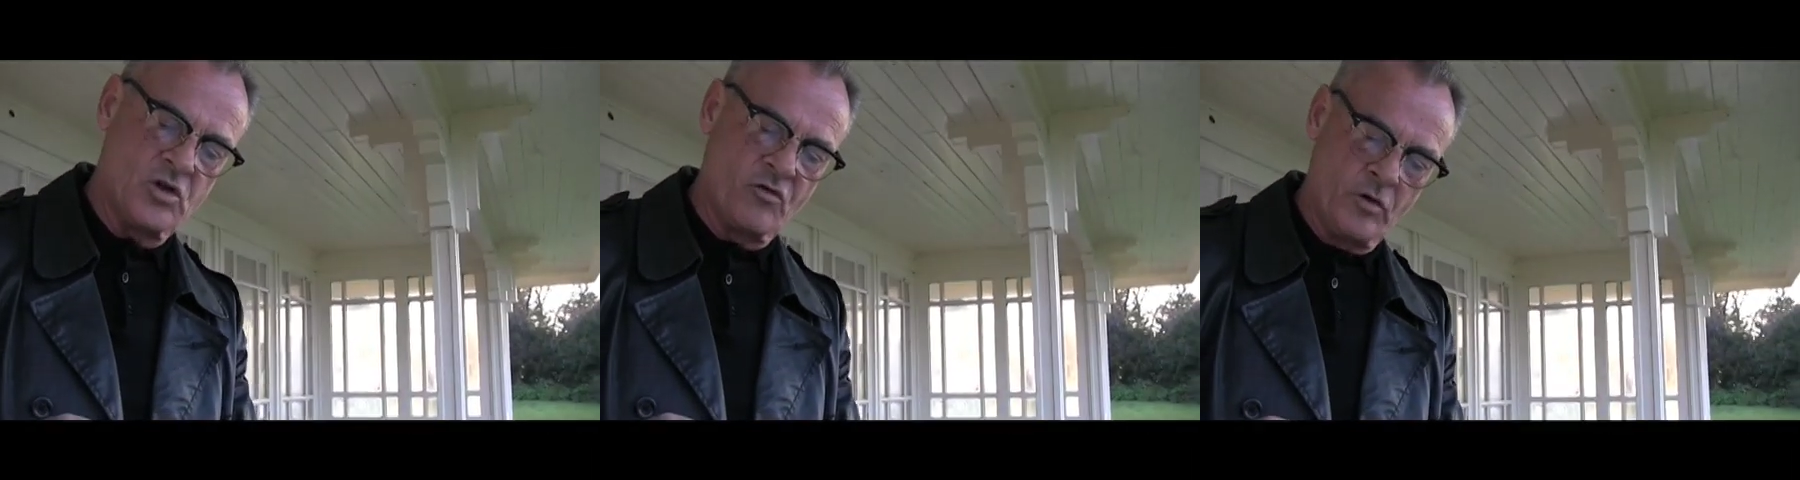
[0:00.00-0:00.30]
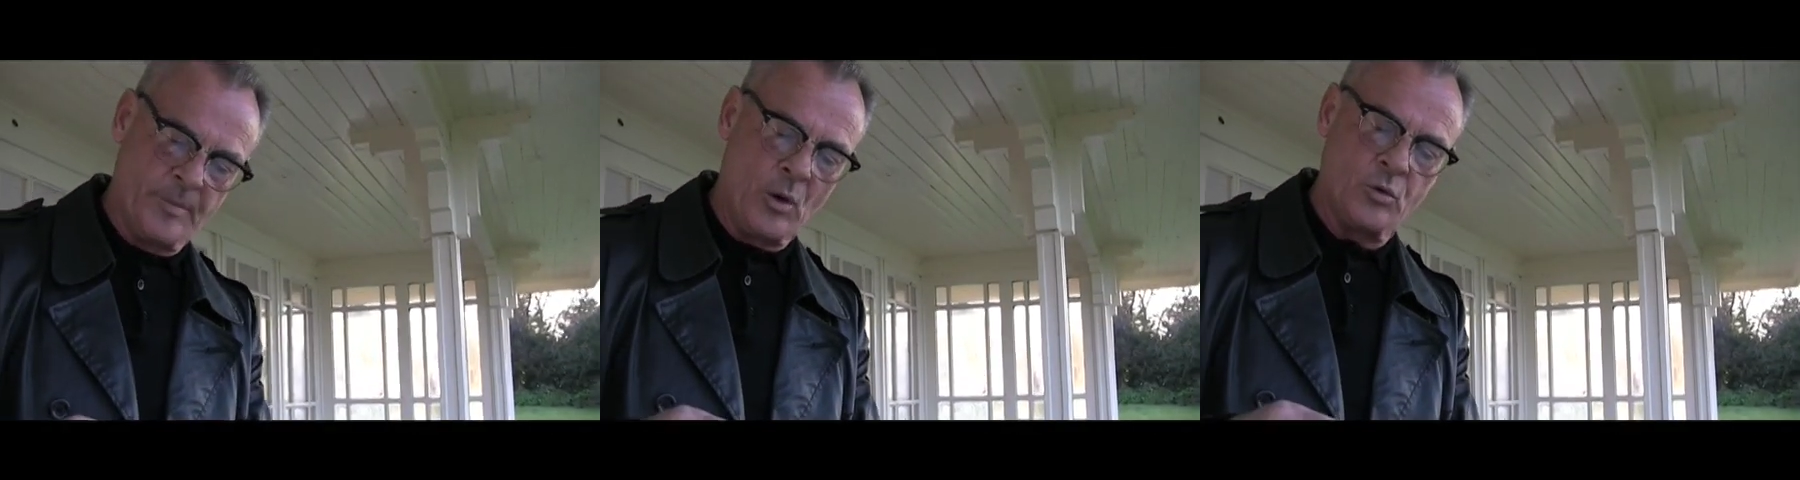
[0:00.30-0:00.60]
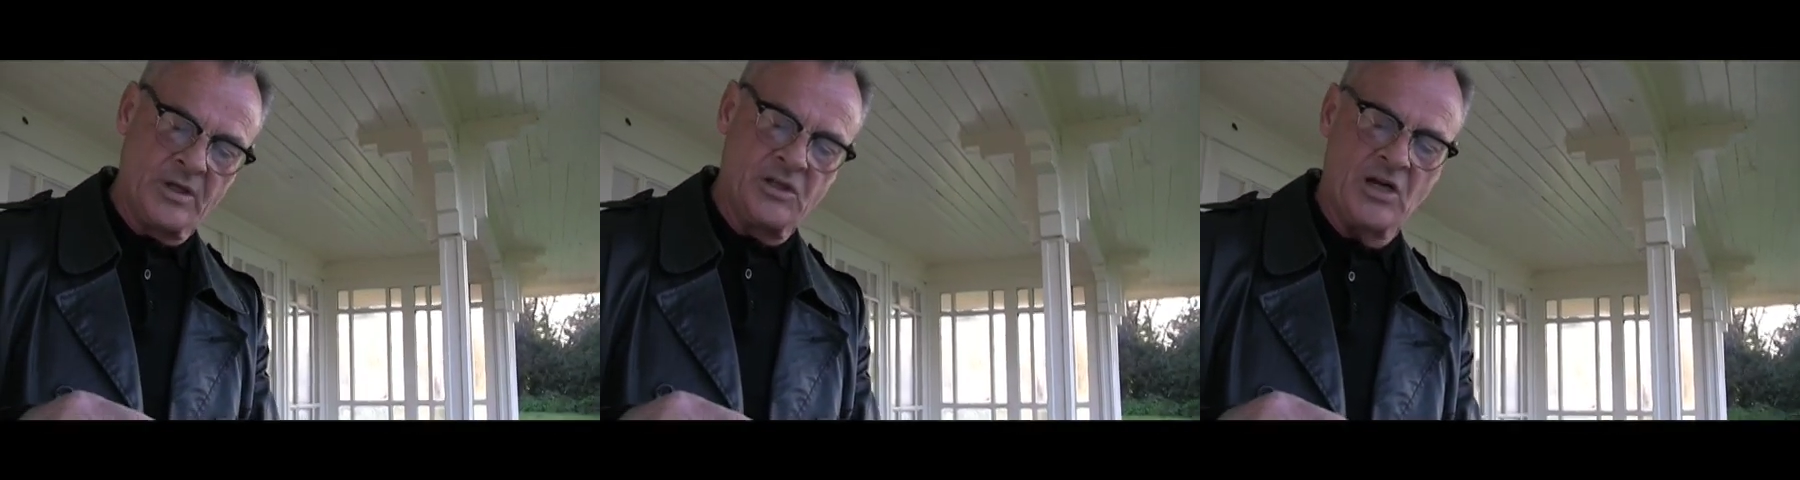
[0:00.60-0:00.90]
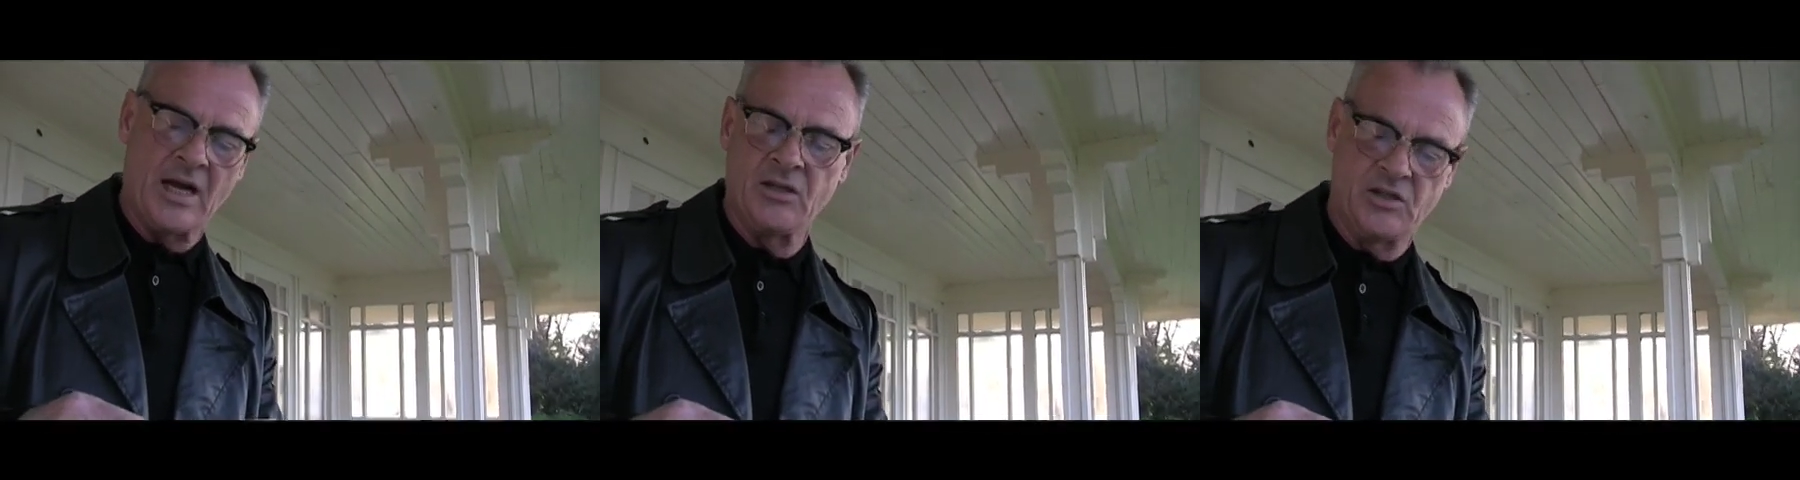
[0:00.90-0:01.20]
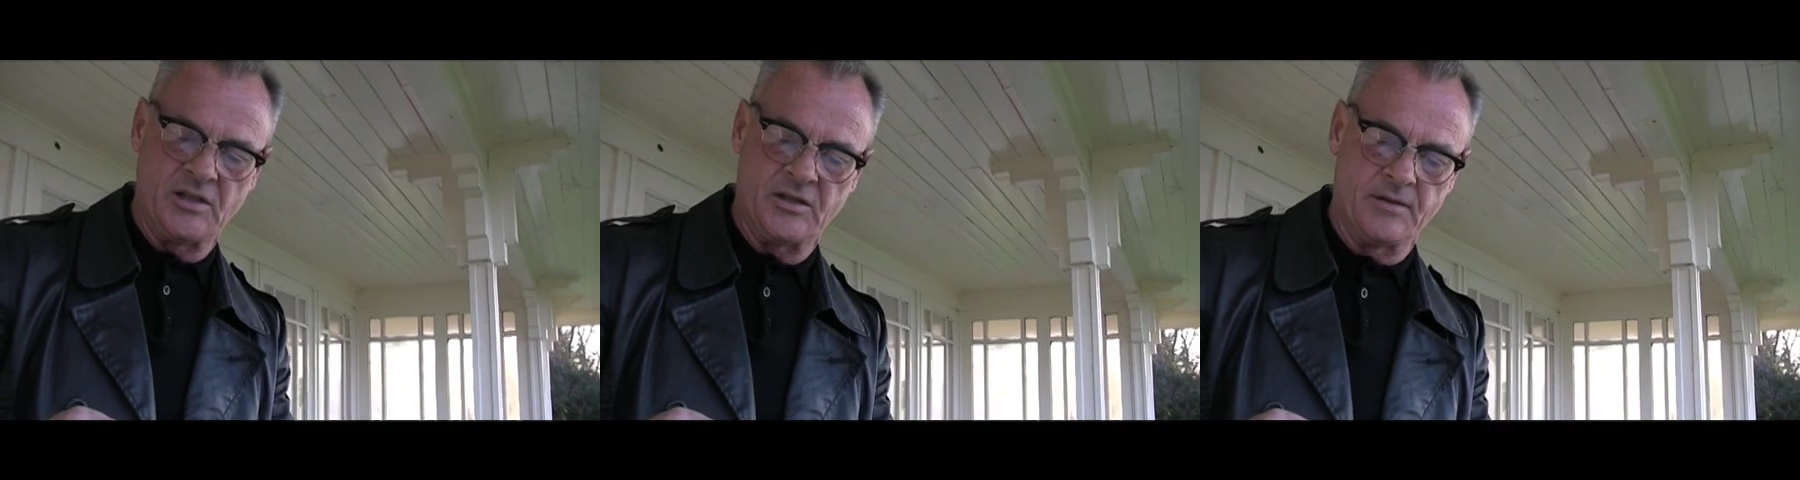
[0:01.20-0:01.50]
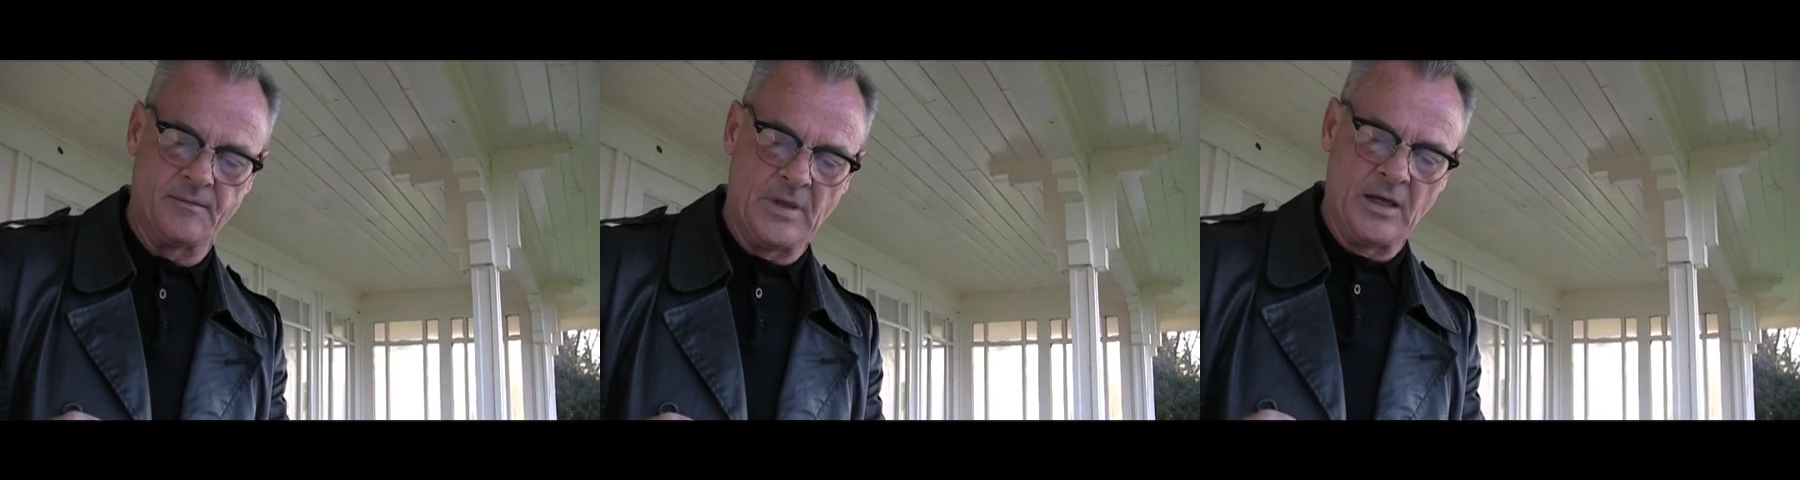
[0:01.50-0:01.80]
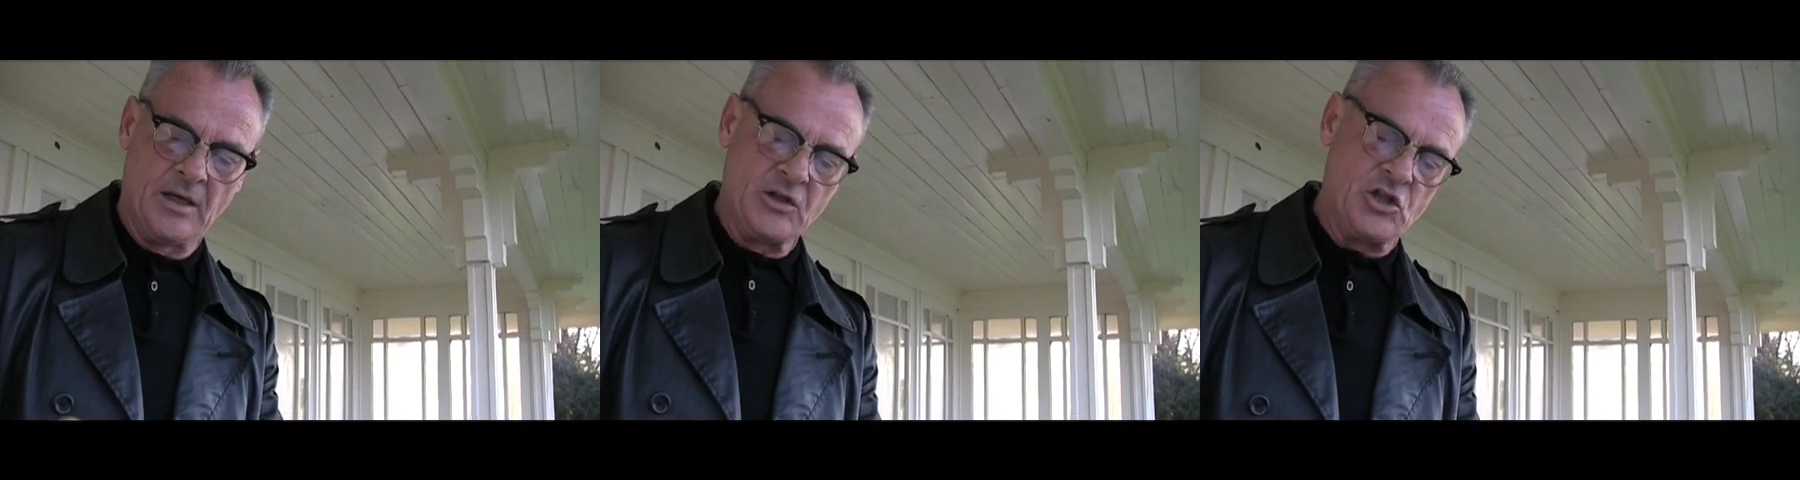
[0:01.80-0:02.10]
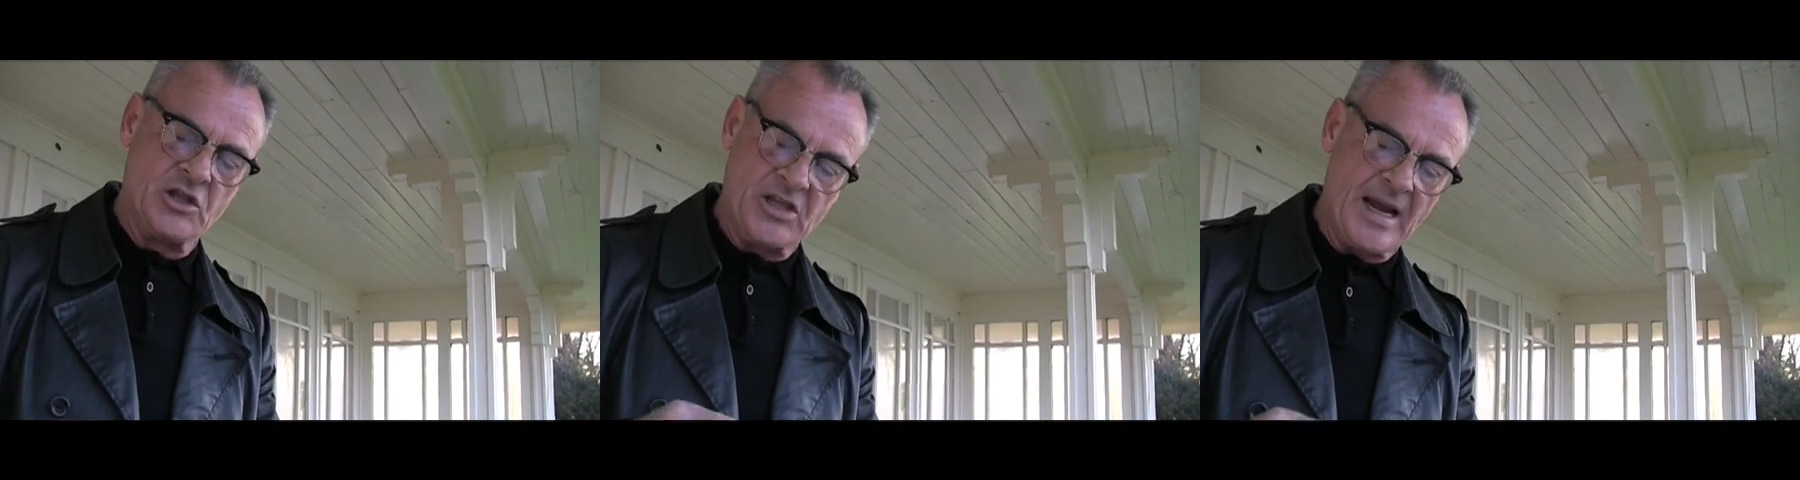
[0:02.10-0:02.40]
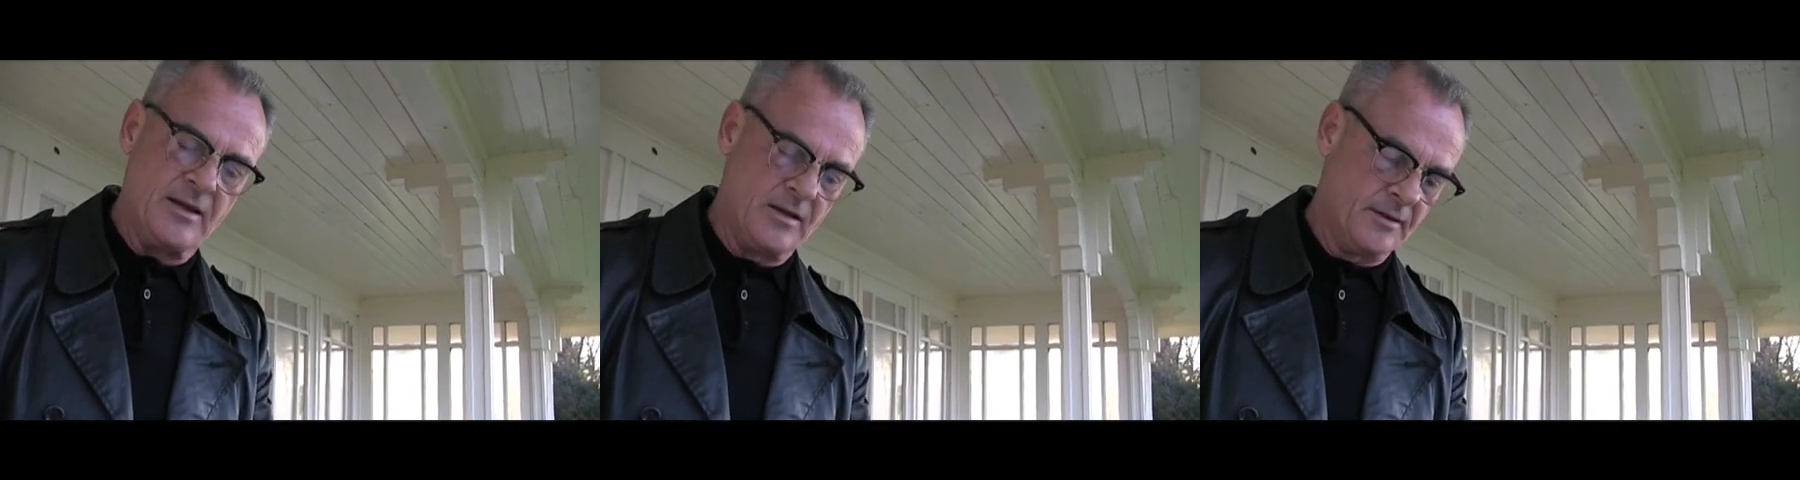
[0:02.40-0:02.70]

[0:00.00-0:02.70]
to report these cases. She said,